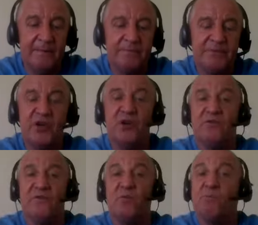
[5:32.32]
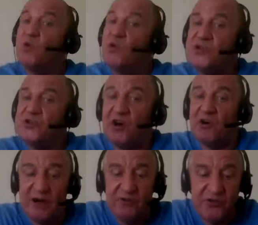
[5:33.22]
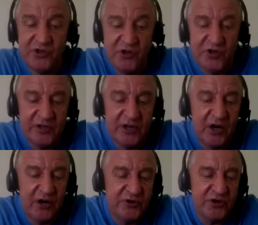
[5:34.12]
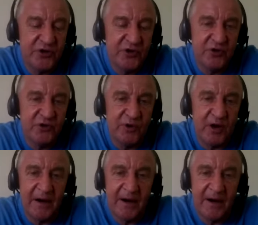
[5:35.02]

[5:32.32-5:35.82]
So for more URLs, you can go to